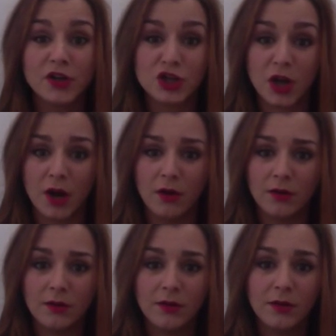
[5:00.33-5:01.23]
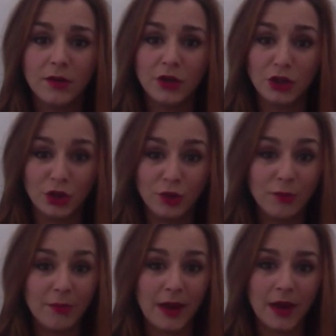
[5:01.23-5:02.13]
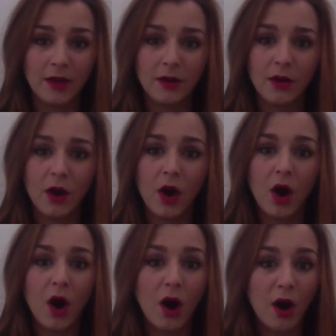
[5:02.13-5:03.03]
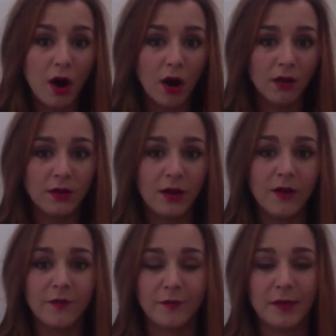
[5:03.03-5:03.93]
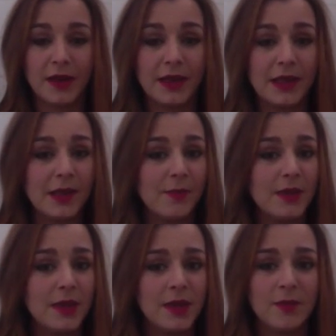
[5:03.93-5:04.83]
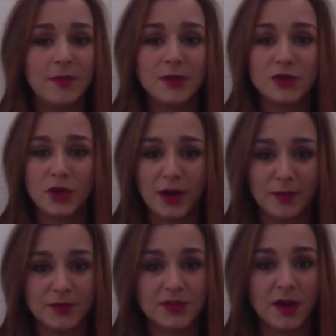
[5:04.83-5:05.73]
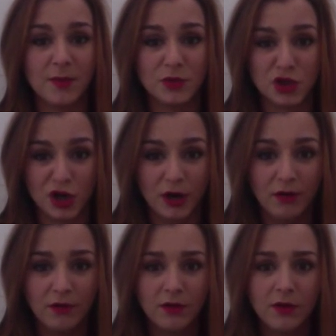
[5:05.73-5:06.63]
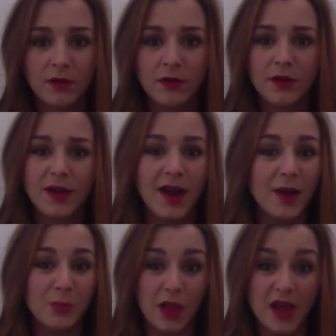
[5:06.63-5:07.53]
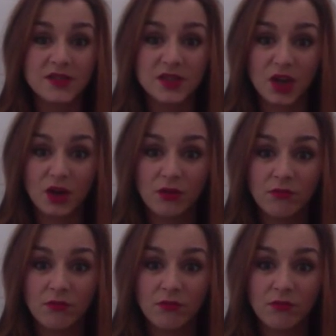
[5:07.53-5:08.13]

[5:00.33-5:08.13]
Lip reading: Cho, you made all of my Kimmy dreams come true. God bless you.